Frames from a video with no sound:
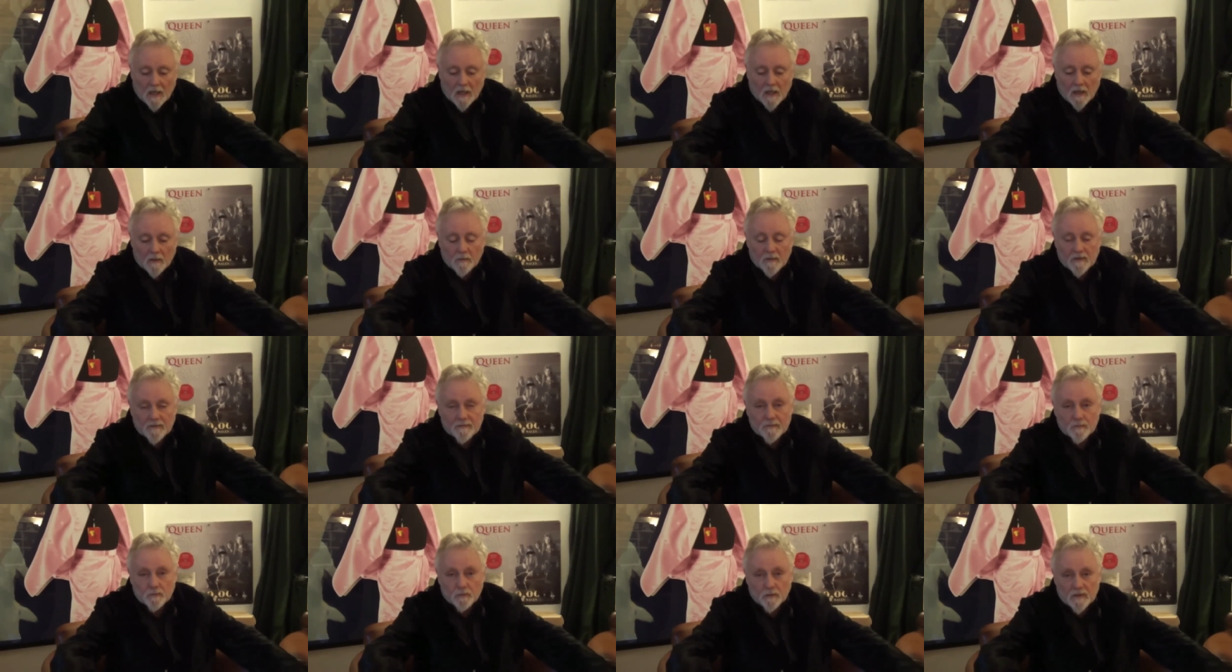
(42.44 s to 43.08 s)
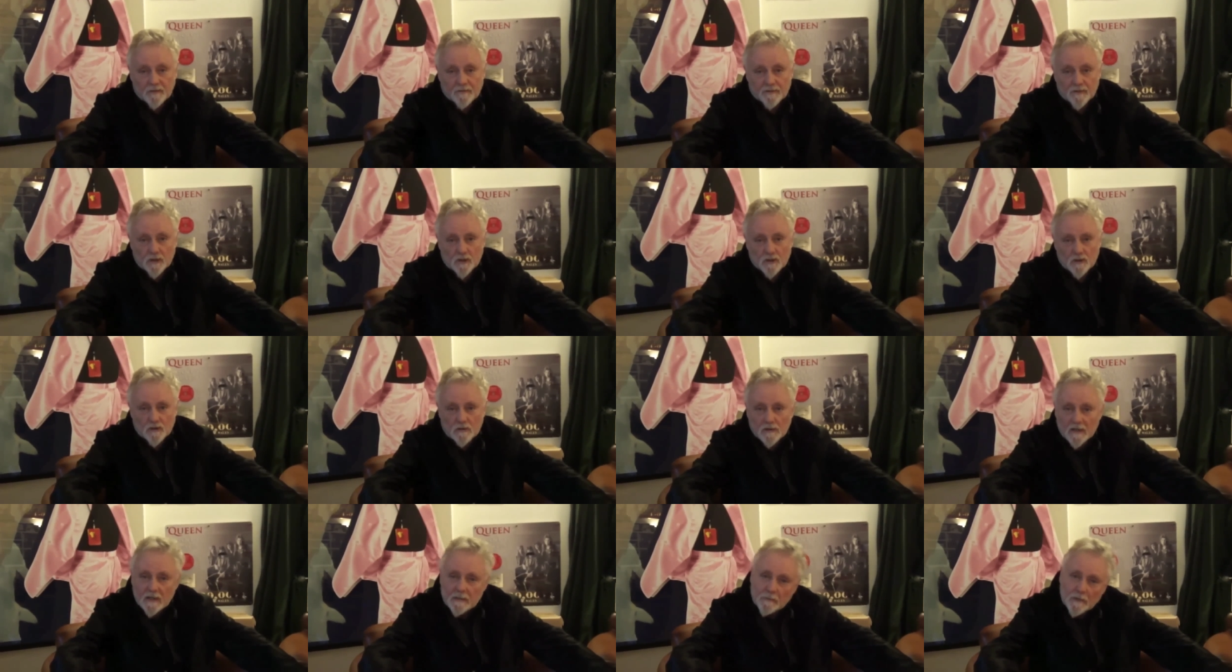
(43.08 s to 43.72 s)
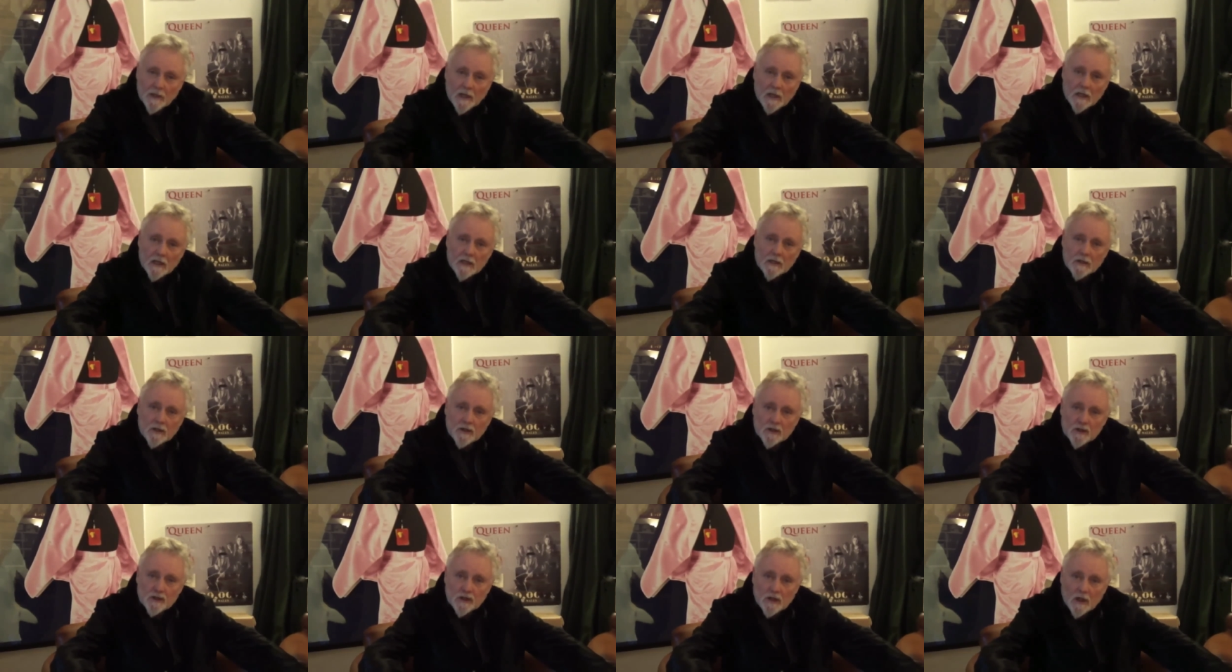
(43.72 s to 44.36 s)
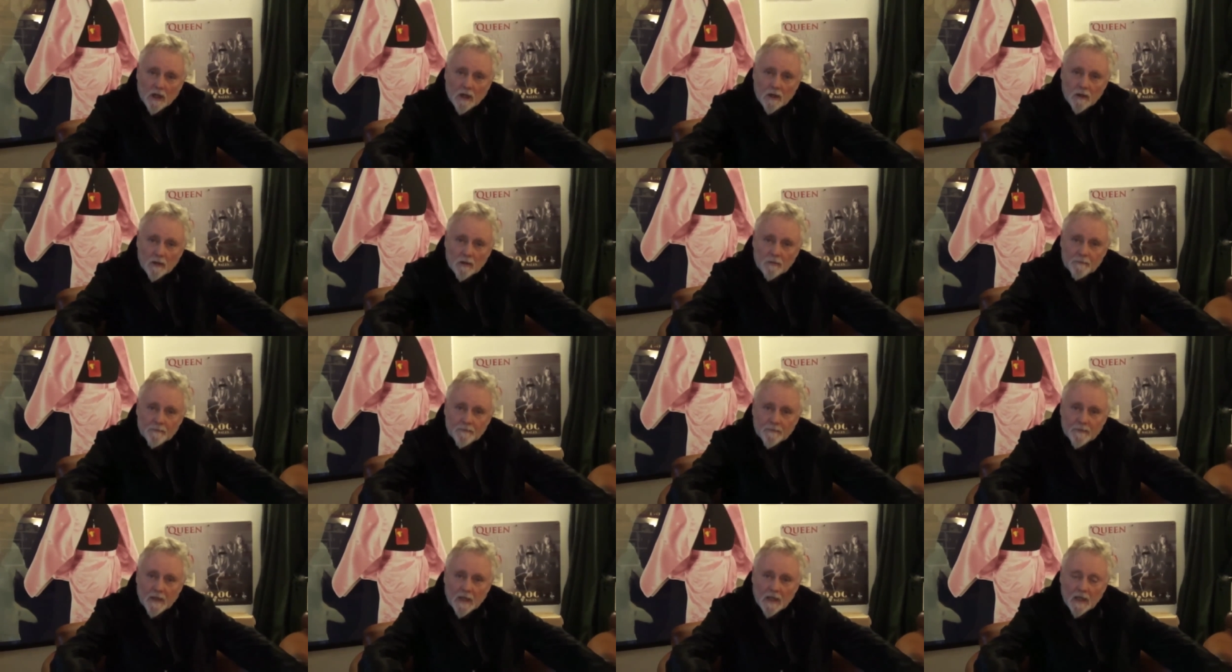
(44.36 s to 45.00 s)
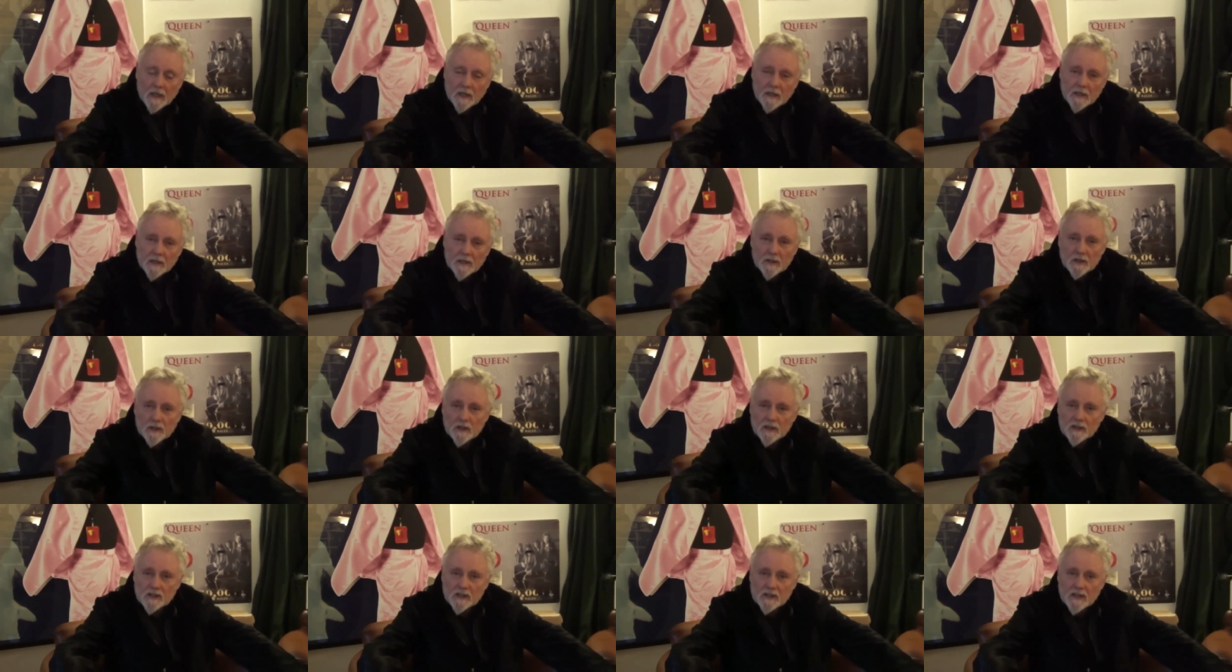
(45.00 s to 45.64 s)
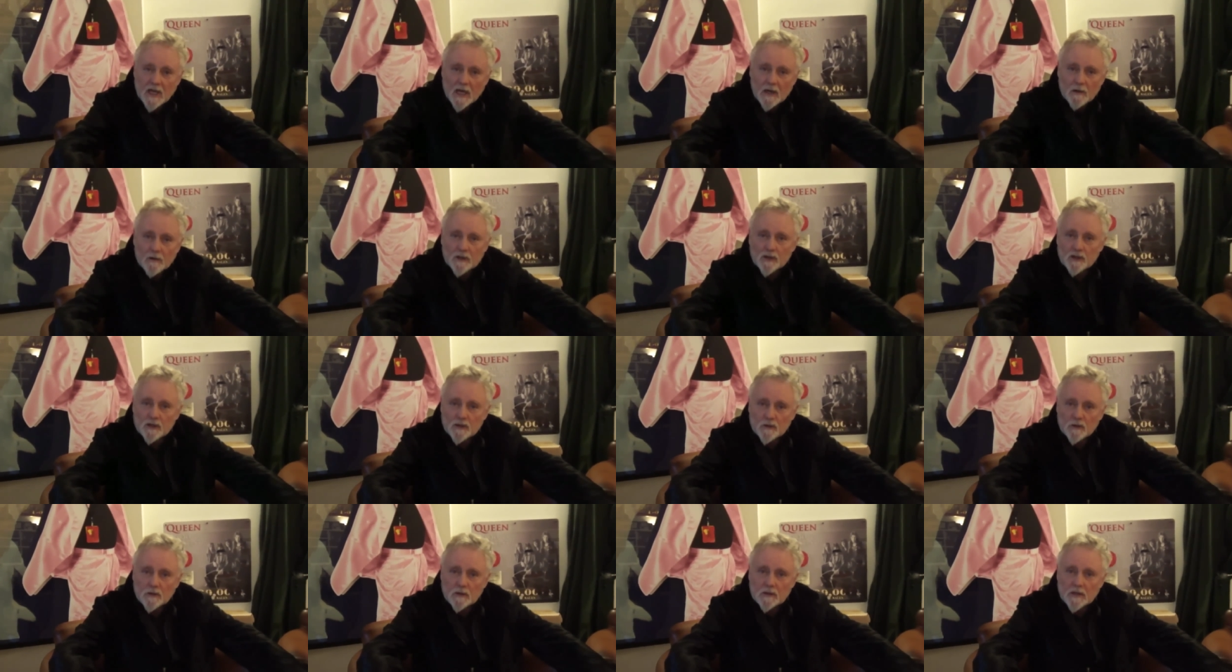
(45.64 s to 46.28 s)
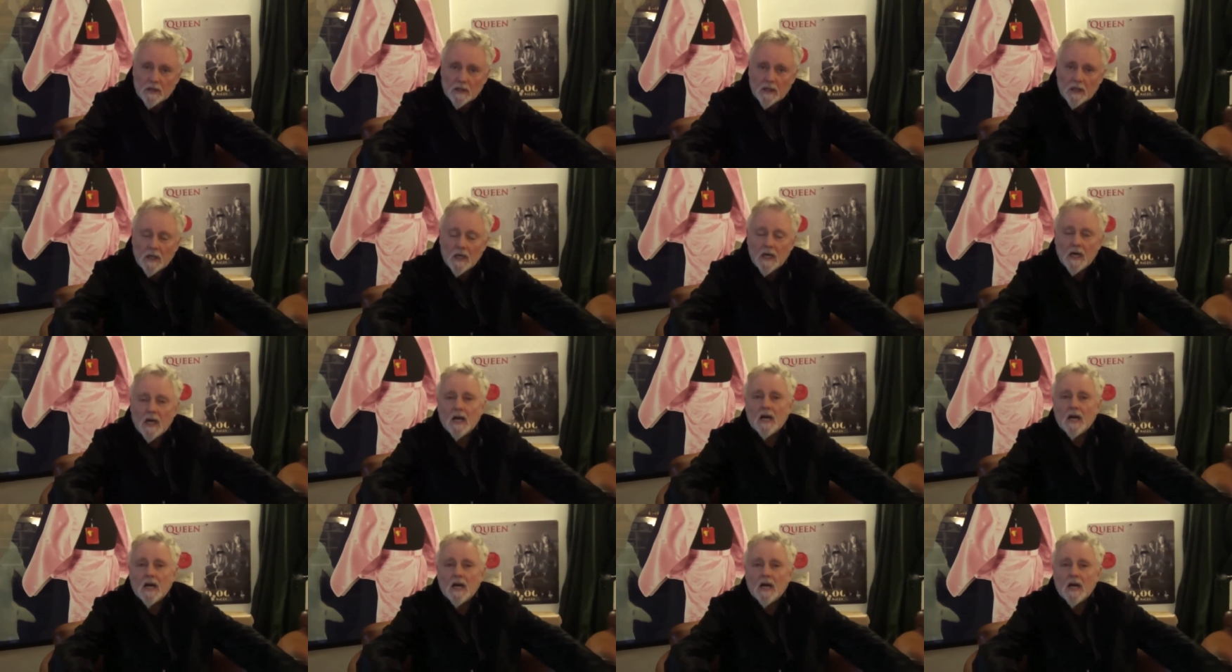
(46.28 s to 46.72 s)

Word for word: Uh, we've, we've streamlined the show and it, it's now a shorter,